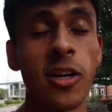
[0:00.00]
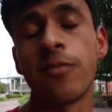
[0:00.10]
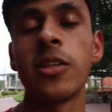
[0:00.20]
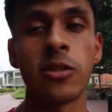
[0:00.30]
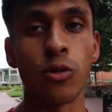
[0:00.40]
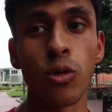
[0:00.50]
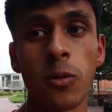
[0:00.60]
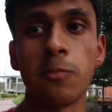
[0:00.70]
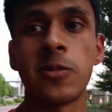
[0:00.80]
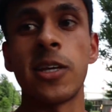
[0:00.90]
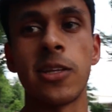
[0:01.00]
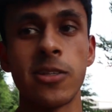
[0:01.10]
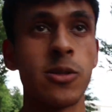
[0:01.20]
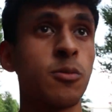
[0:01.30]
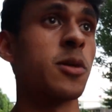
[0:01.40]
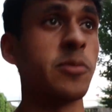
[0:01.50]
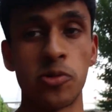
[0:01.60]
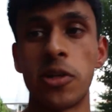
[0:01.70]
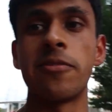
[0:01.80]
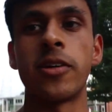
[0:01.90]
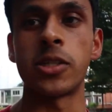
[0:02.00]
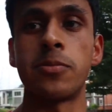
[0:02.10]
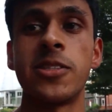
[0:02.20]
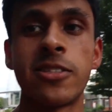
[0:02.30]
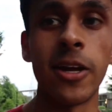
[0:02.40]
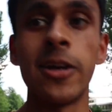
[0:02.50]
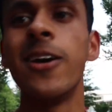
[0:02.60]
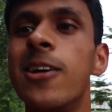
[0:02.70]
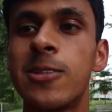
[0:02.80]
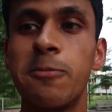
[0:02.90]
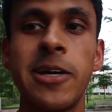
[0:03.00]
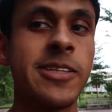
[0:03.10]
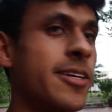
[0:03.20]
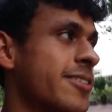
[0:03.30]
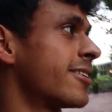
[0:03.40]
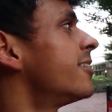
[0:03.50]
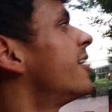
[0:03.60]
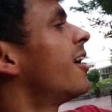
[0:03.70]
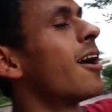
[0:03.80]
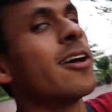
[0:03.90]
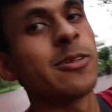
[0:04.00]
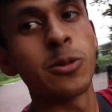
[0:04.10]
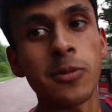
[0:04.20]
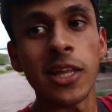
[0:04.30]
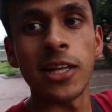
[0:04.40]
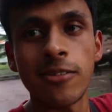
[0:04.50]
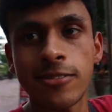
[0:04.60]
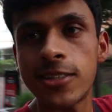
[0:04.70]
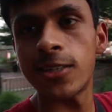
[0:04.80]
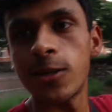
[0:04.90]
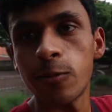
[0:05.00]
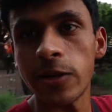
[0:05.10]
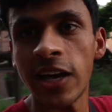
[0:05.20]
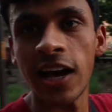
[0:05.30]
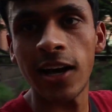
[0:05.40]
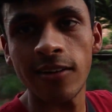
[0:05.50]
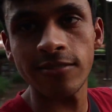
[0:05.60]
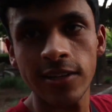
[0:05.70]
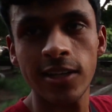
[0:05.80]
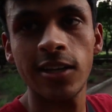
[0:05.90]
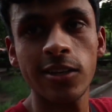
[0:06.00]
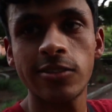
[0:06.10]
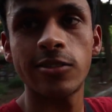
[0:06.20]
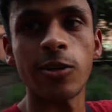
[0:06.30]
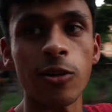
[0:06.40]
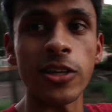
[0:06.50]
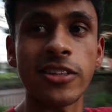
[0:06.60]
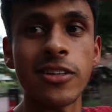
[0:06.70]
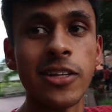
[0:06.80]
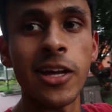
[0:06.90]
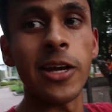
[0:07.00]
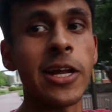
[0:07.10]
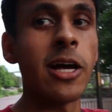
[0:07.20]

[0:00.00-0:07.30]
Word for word: lot of the dorms and this is where majority freshmen stay. So pay attention. To my left, we have Turlington and